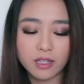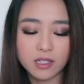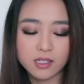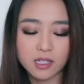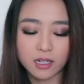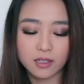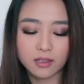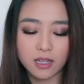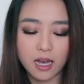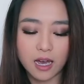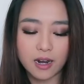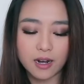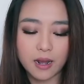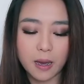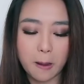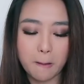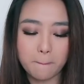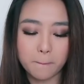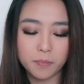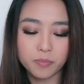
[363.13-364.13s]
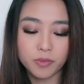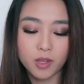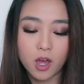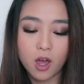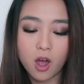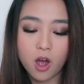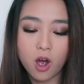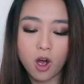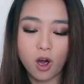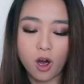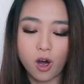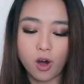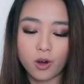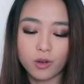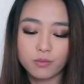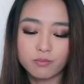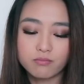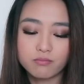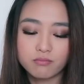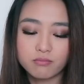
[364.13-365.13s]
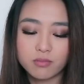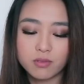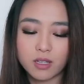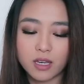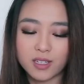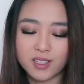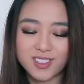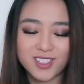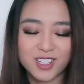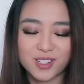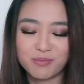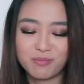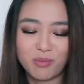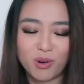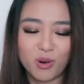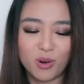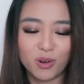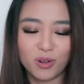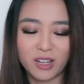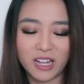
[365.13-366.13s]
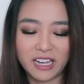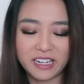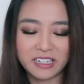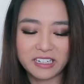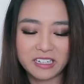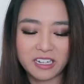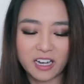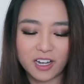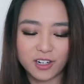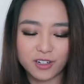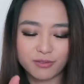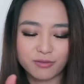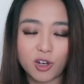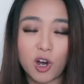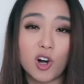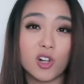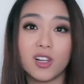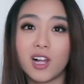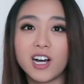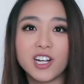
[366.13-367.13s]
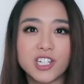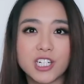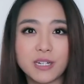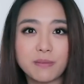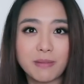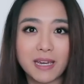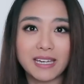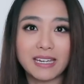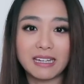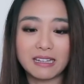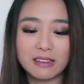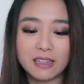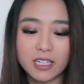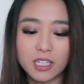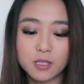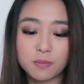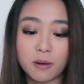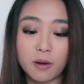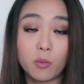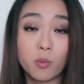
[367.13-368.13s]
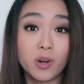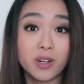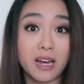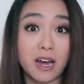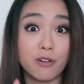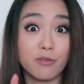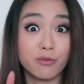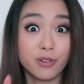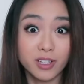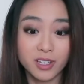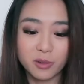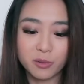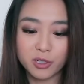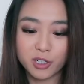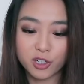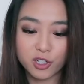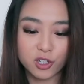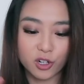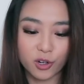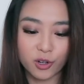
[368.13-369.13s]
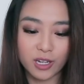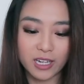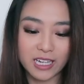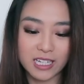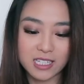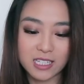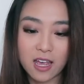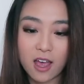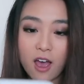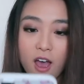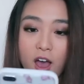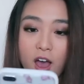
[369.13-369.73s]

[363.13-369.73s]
things like that. And just more like kind of collagey making things. But what I really want to show you is